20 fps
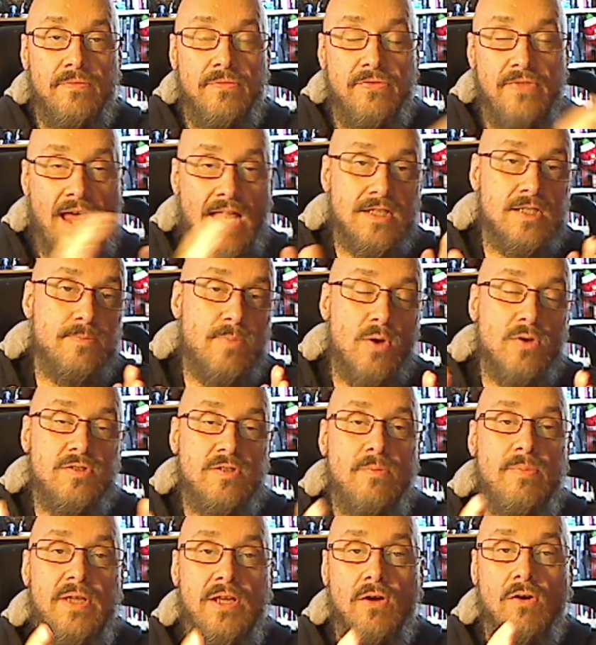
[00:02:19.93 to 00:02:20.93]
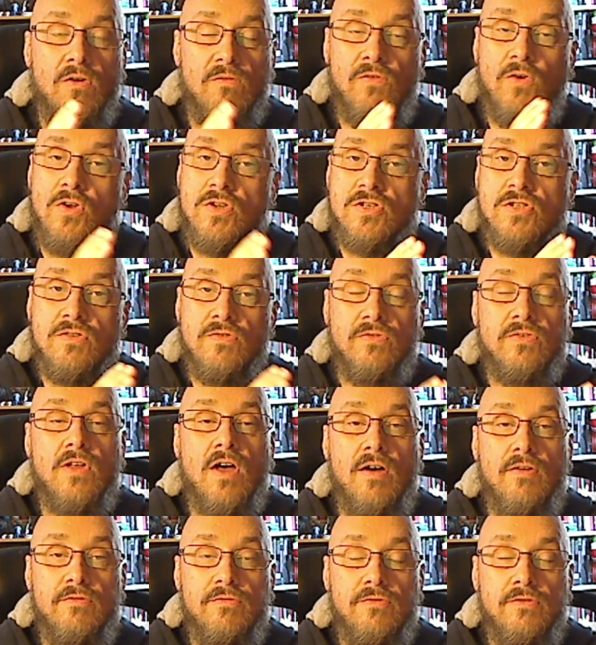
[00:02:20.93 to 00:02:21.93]
That's supposed to be her version of
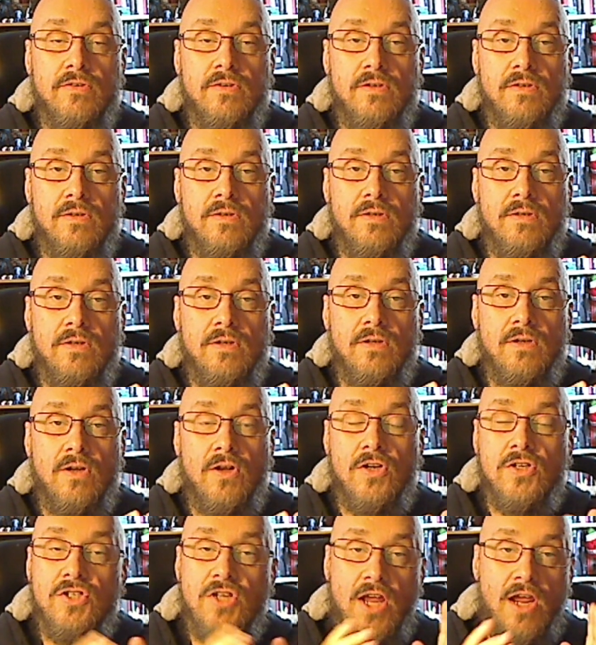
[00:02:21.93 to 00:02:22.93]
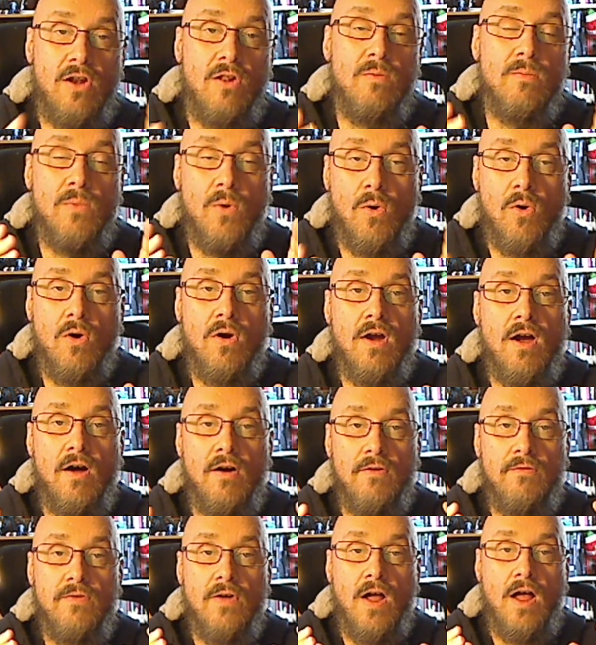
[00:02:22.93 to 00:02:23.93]
love. Channel more
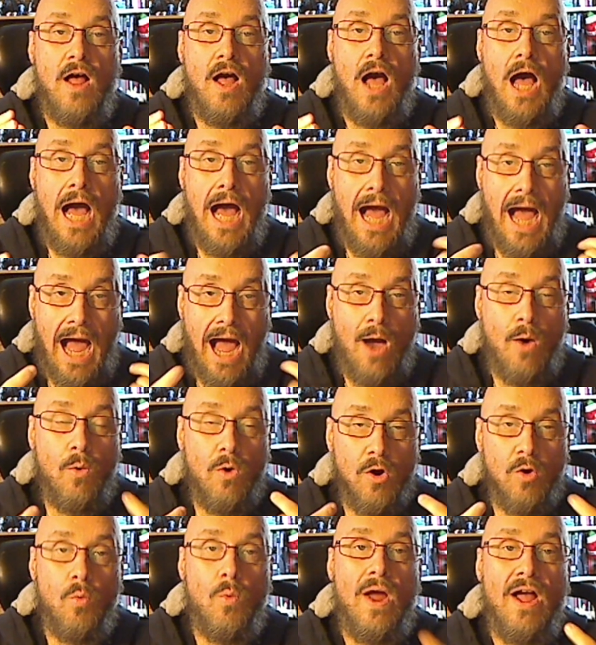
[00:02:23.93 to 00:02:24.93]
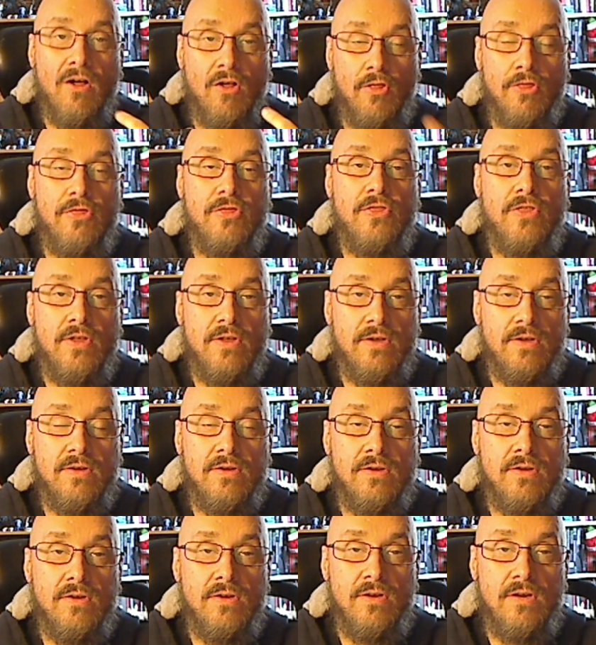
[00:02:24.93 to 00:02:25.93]
of our wealth
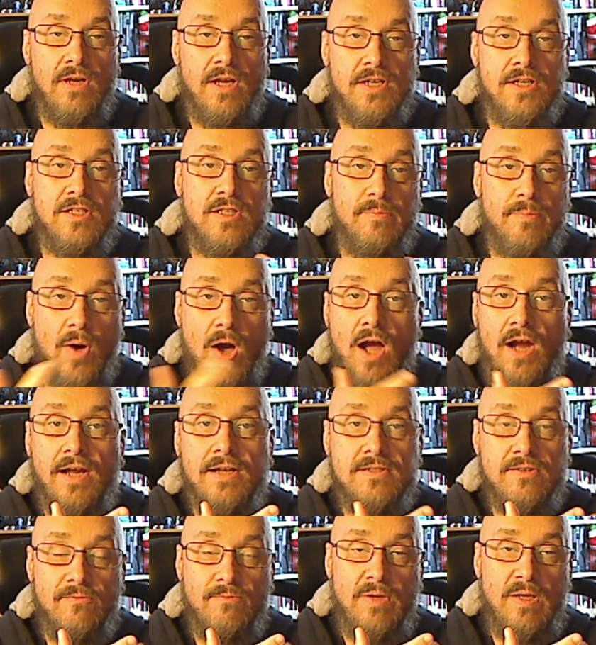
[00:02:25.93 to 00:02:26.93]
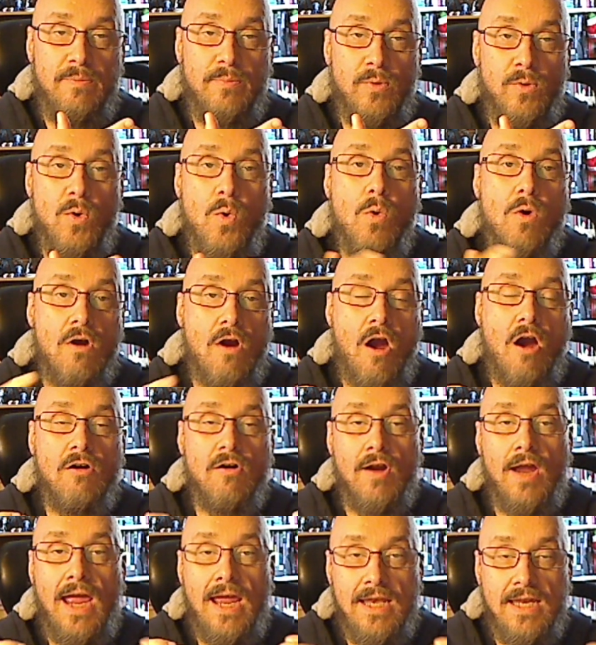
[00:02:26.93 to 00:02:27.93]
into the pockets of people who are
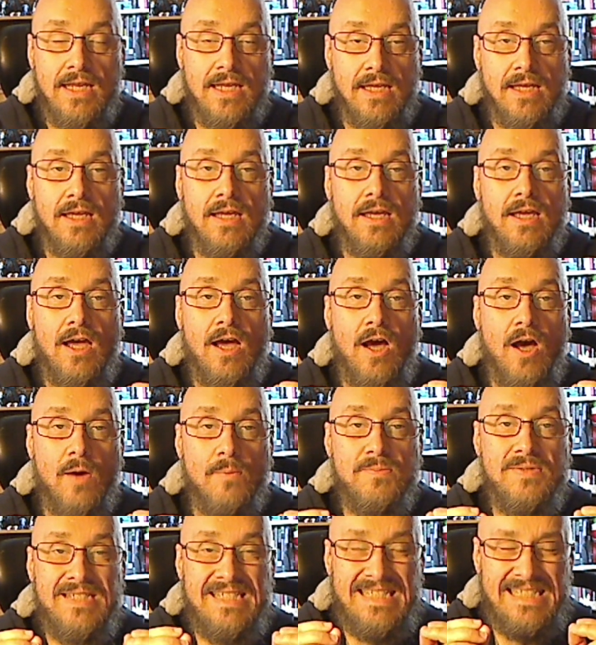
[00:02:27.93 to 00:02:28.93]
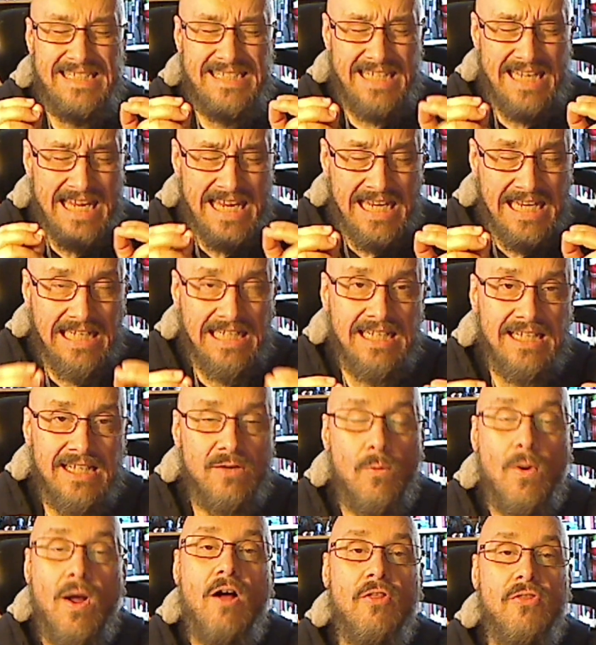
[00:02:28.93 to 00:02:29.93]
already obscenely
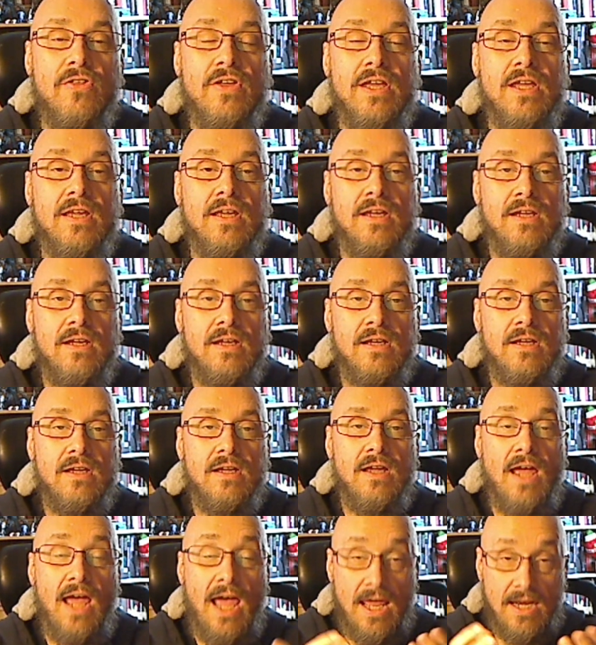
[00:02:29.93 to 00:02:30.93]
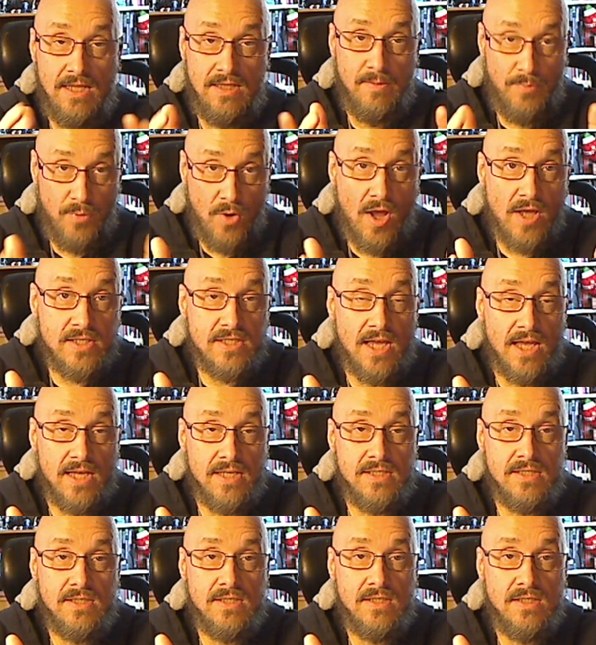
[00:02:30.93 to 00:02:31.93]
wealthy, and in the
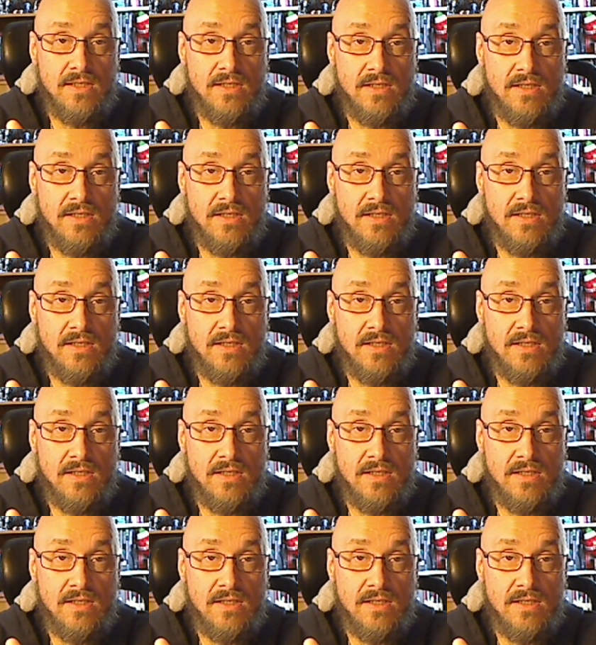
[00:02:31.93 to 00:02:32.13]
process,